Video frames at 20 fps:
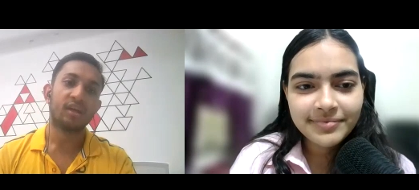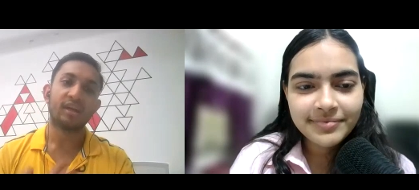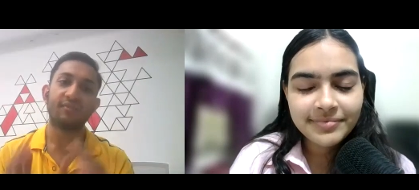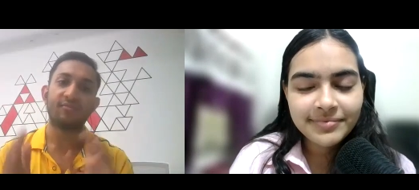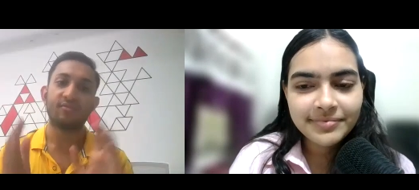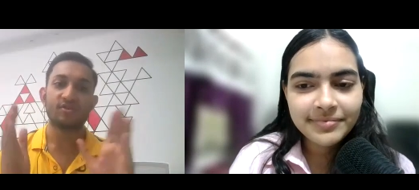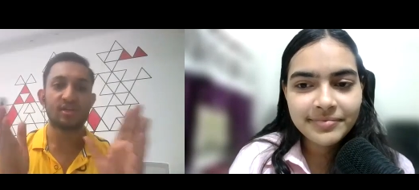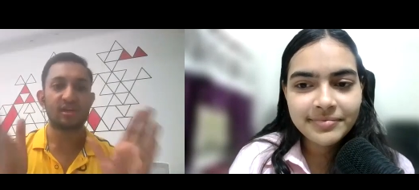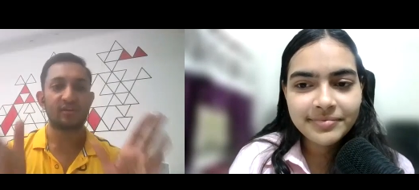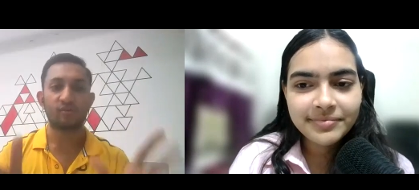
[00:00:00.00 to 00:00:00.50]

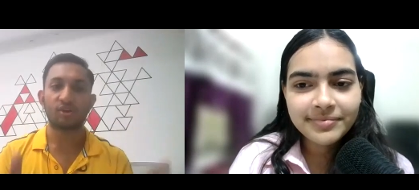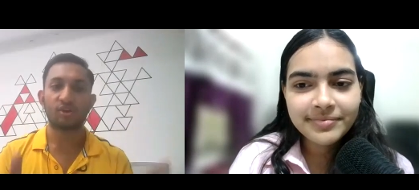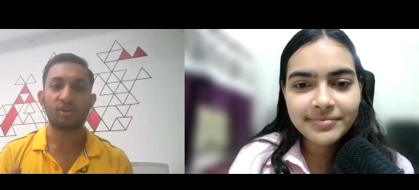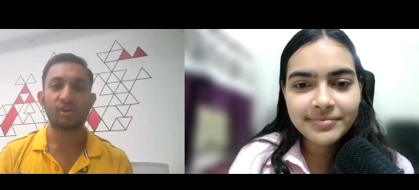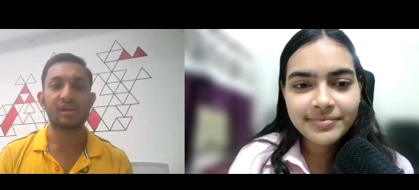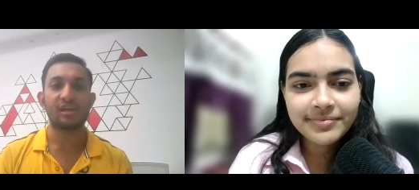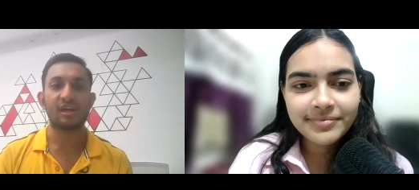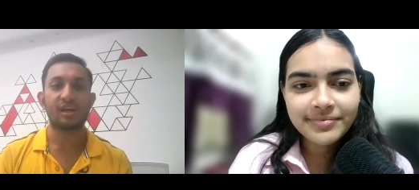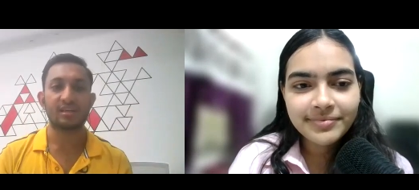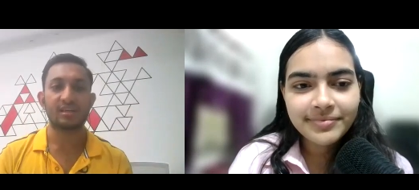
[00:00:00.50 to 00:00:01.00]
Speaker 1: if you sit for
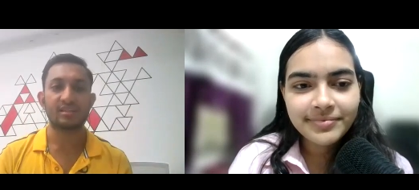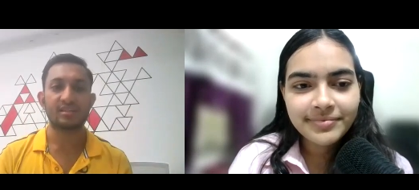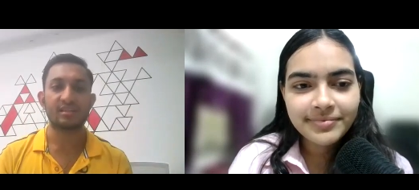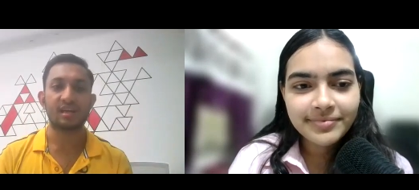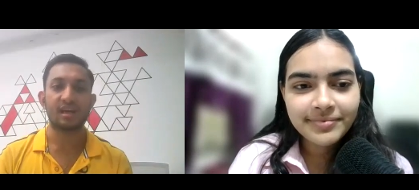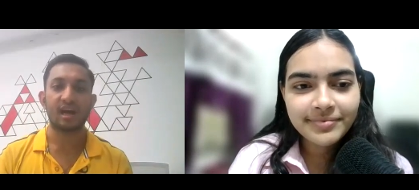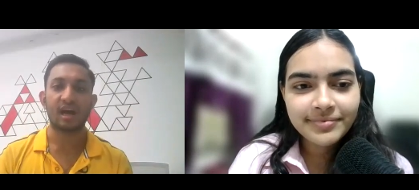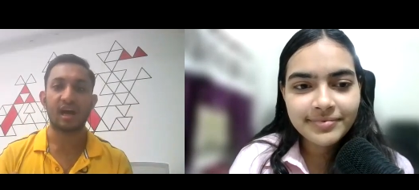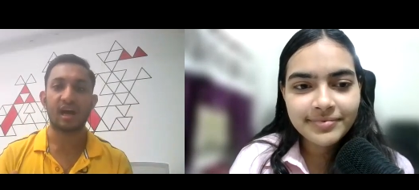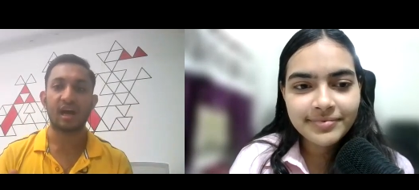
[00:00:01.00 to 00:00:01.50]
3
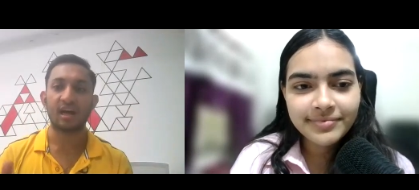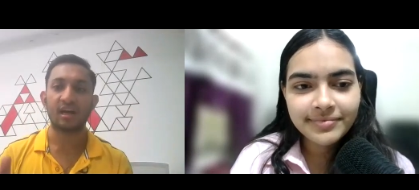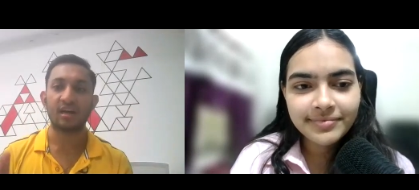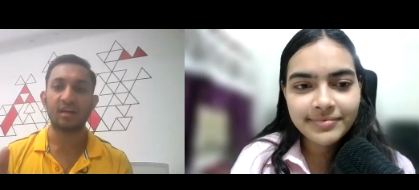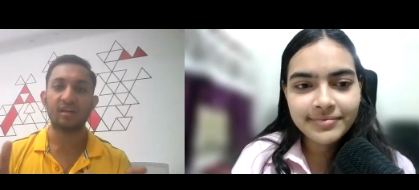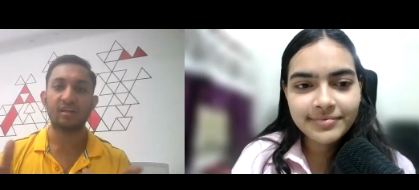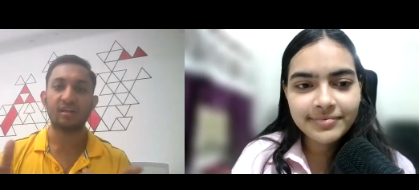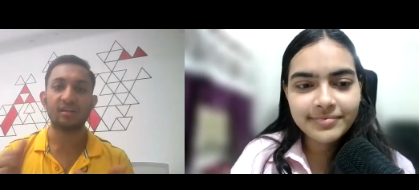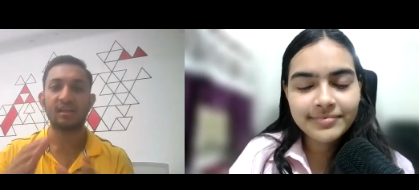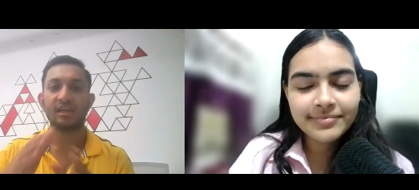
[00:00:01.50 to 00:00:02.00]
hours
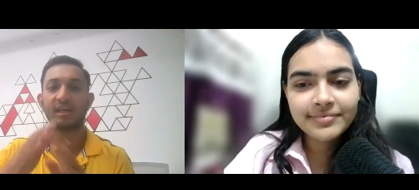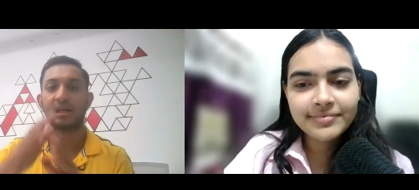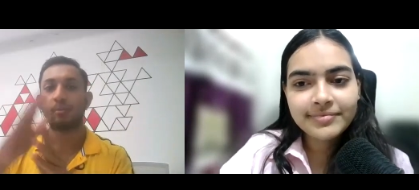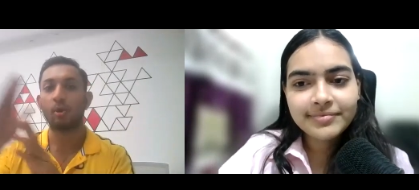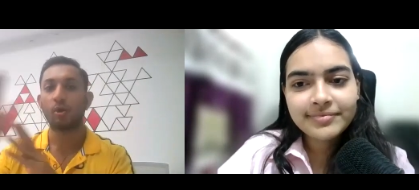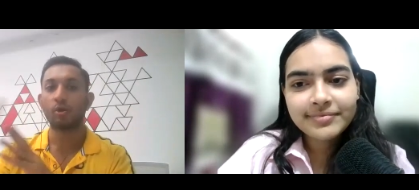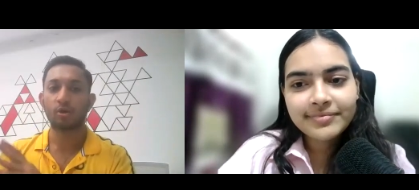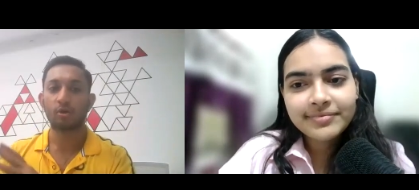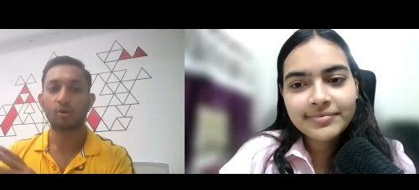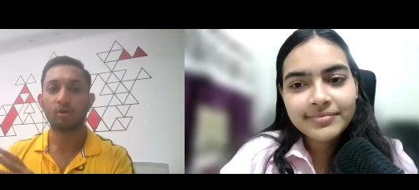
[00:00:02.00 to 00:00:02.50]
and think
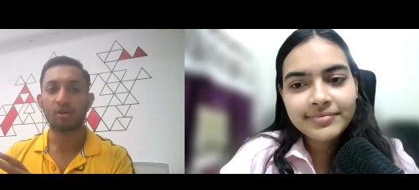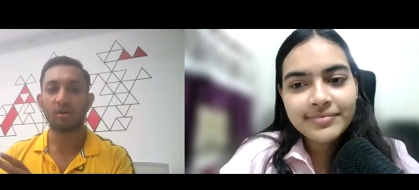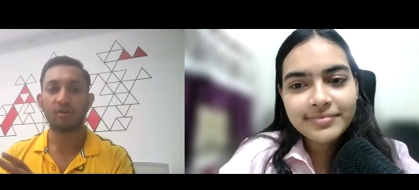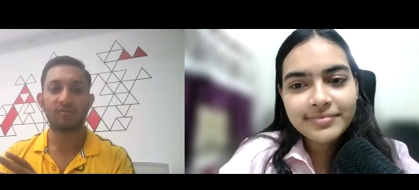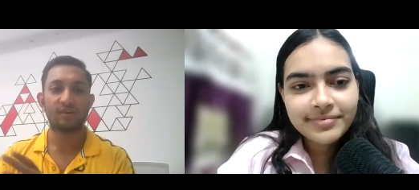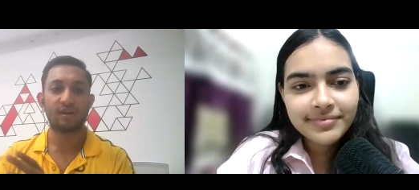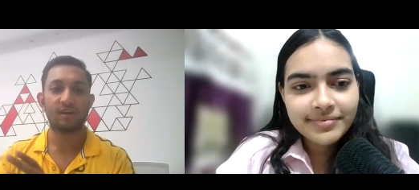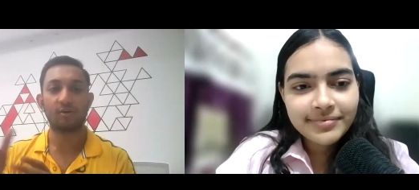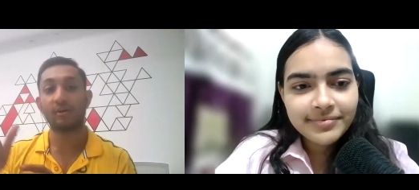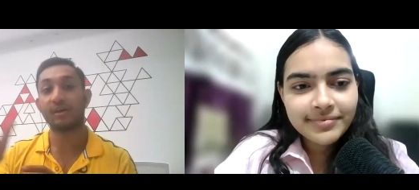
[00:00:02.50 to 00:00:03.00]
about your
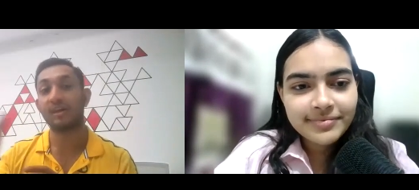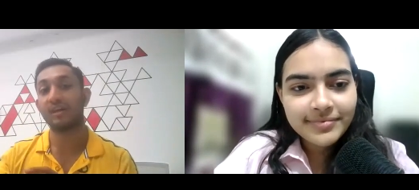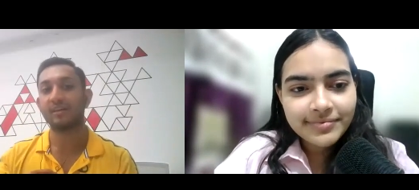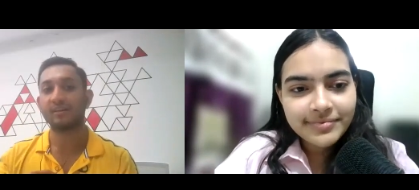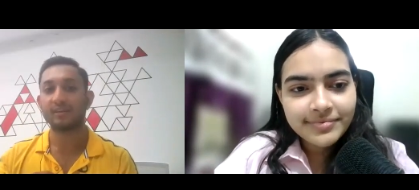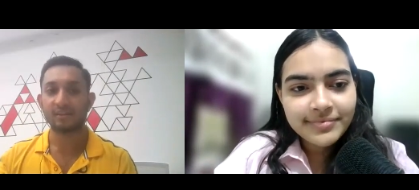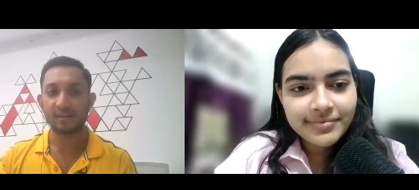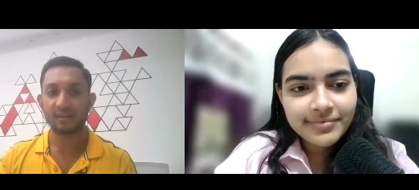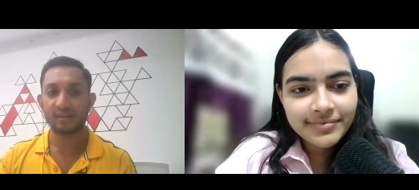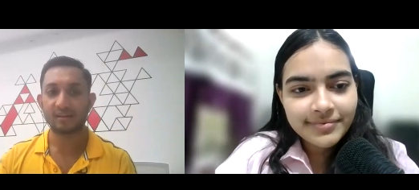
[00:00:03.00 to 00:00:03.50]
girlfriend or
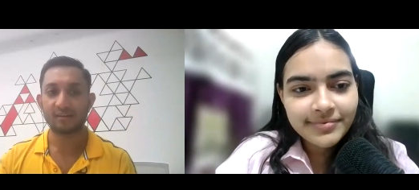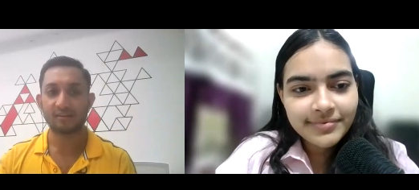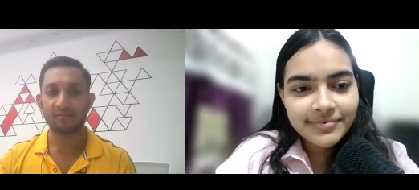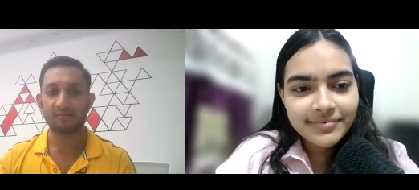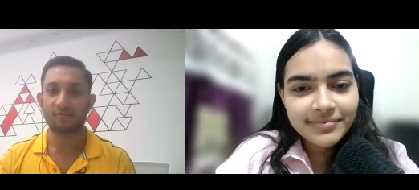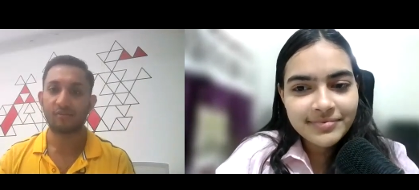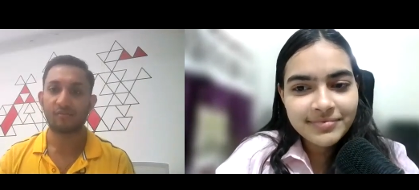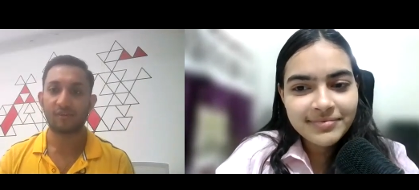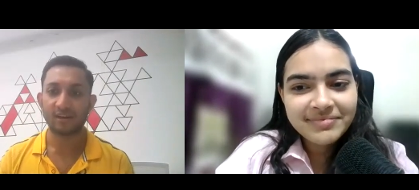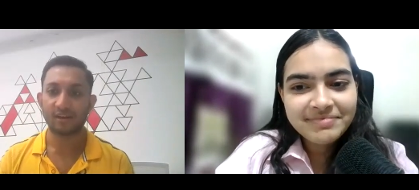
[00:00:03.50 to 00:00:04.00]
any other thing
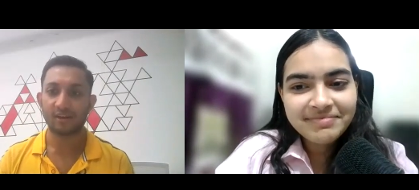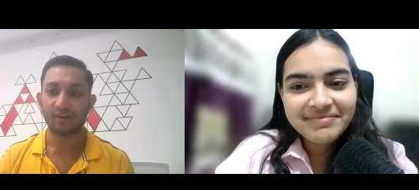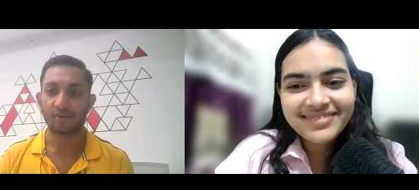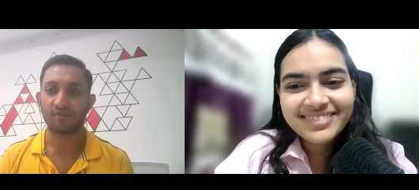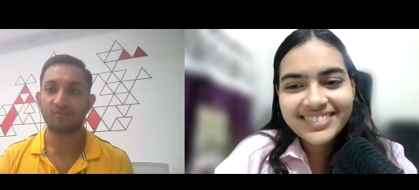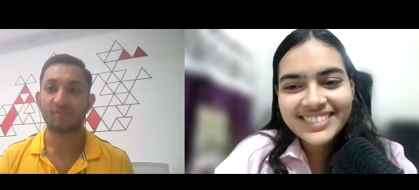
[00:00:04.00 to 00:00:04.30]
for 1 hour or